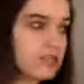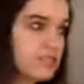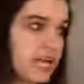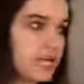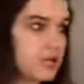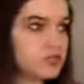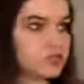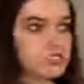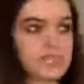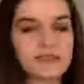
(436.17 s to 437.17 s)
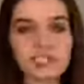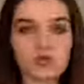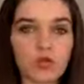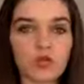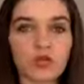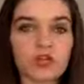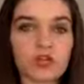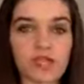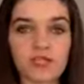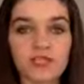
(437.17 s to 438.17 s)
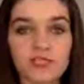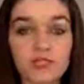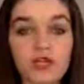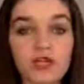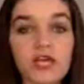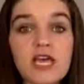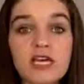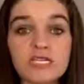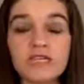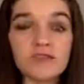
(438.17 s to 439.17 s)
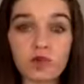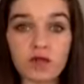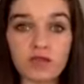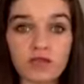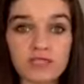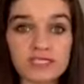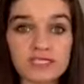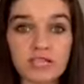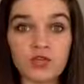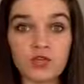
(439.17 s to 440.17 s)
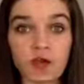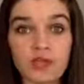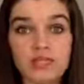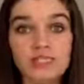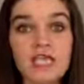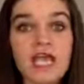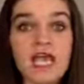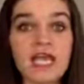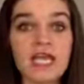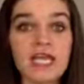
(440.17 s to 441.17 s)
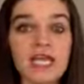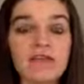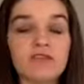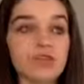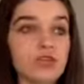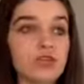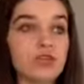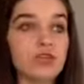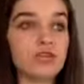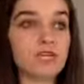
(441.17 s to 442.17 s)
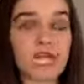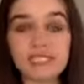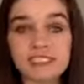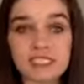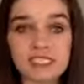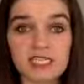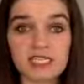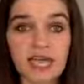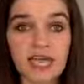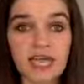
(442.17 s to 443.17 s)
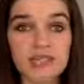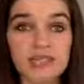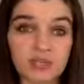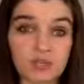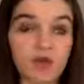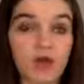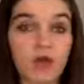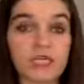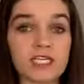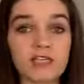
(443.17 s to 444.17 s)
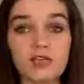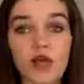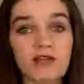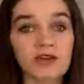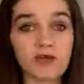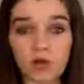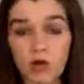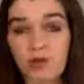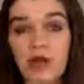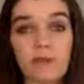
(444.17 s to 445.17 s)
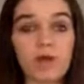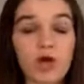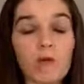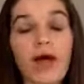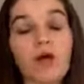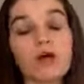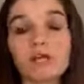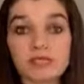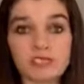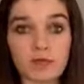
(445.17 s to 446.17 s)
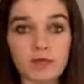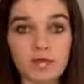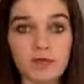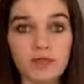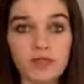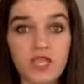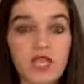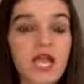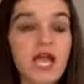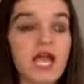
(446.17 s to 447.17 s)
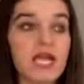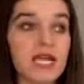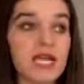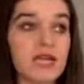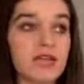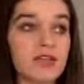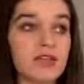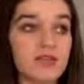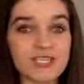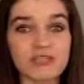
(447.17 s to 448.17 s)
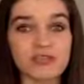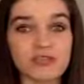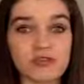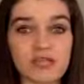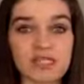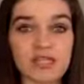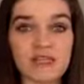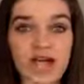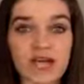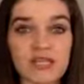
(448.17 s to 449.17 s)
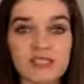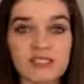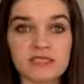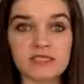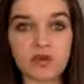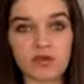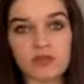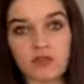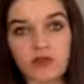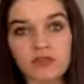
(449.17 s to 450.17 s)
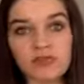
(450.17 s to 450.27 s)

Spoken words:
diet culture is like, this will work and this will give you all of the things that you want. And if you can't stick to the diet, it's your fault because you don't have enough willpower or discipline. And the research shows us that that is totally false